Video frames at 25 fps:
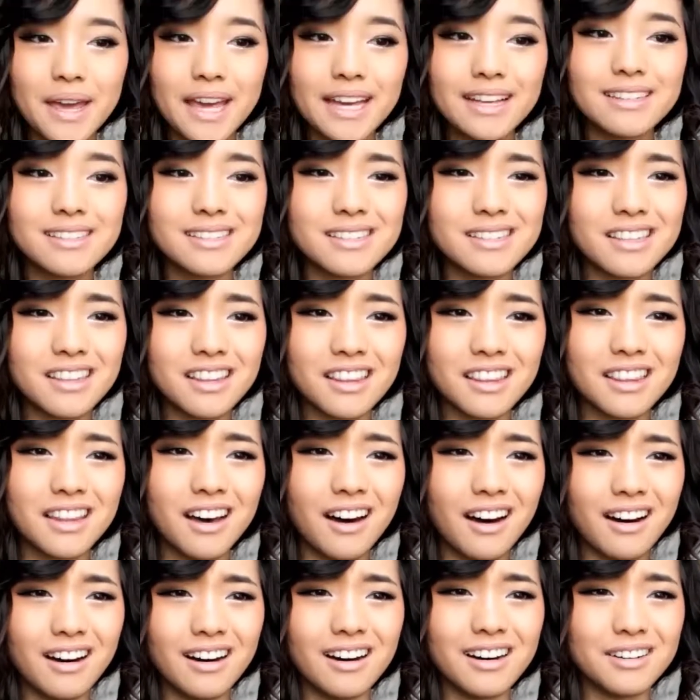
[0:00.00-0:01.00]
makes
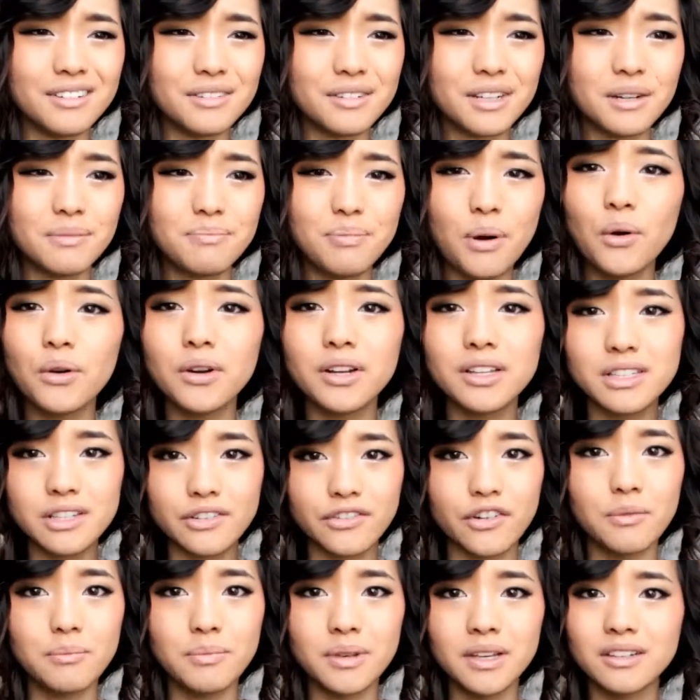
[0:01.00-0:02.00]
the components
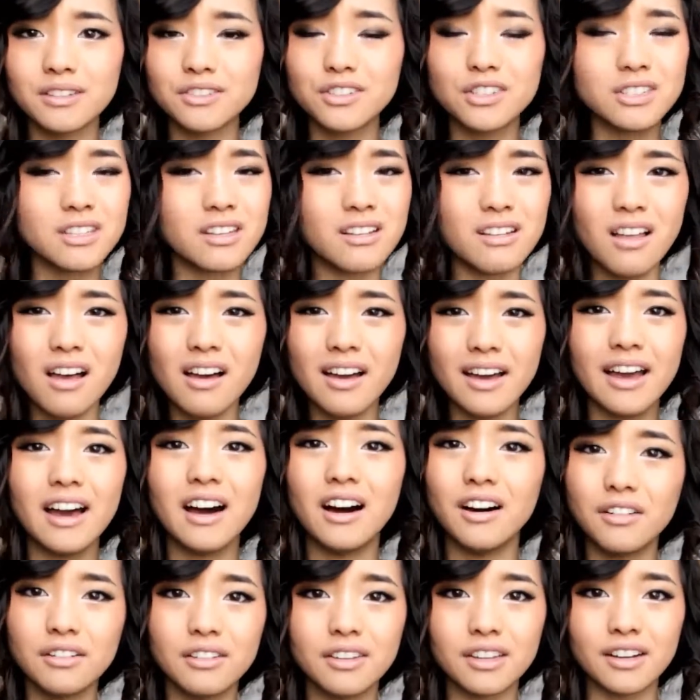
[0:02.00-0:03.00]
of your meal just a lot
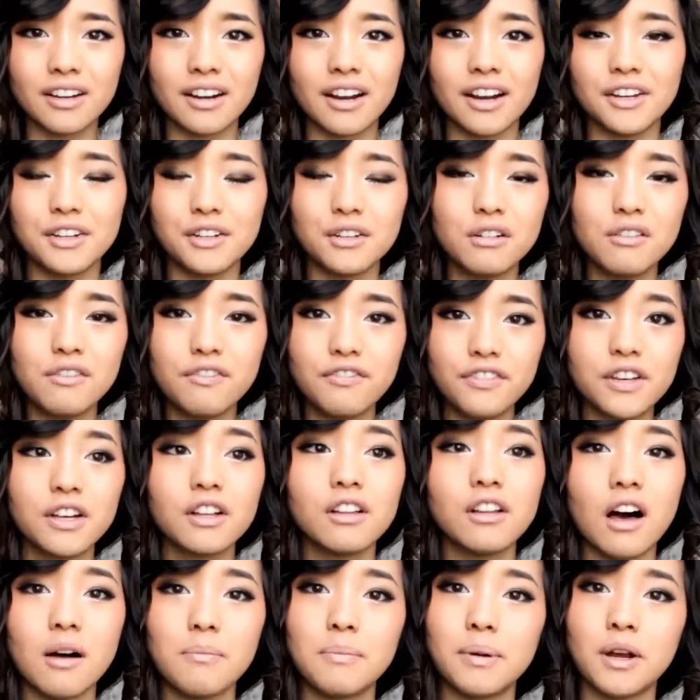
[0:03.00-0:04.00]
healthier, and you'll feel
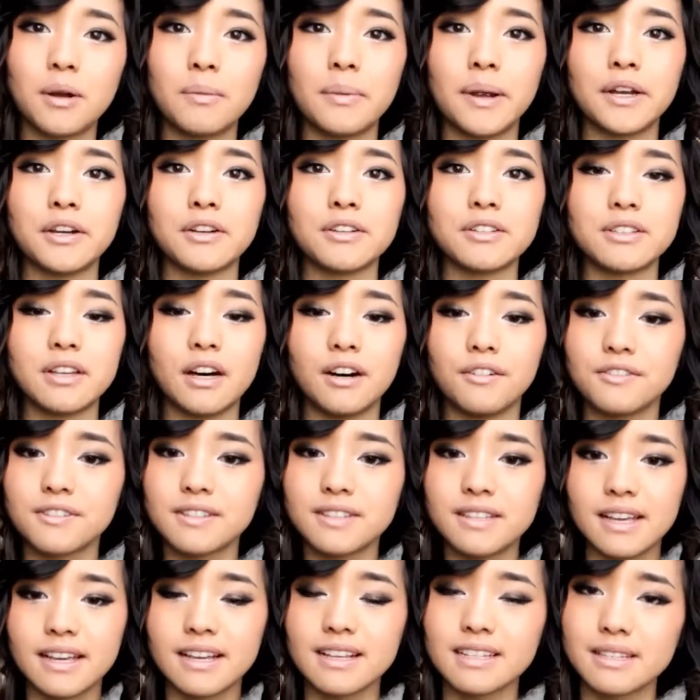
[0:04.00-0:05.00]
a lot better about yourself
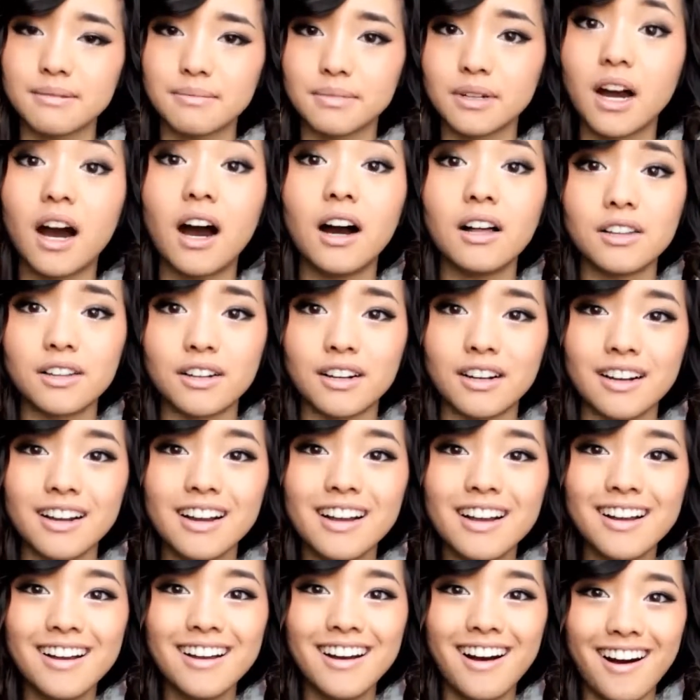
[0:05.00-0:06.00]
seeing some color
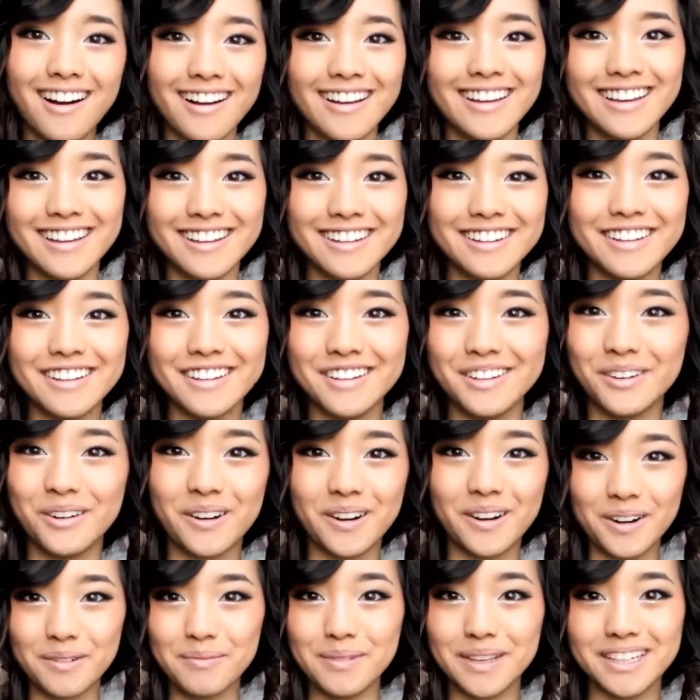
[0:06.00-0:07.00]
in
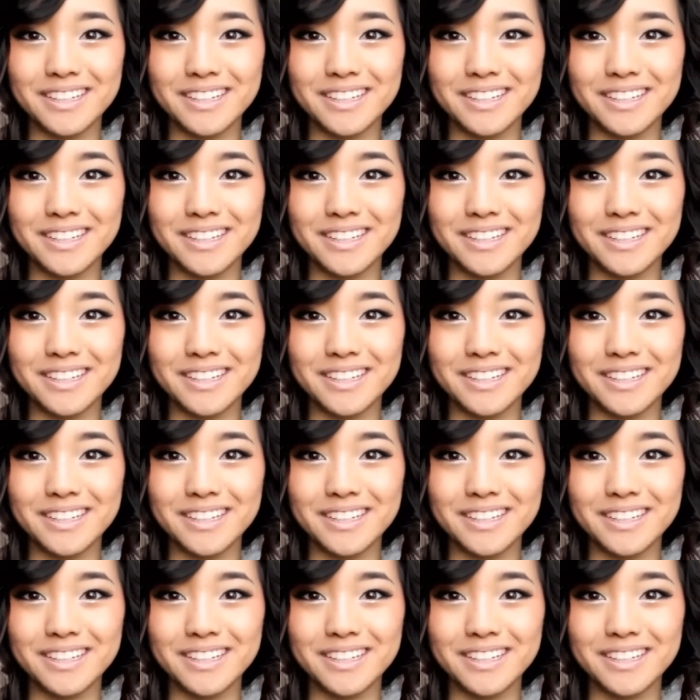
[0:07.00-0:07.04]
your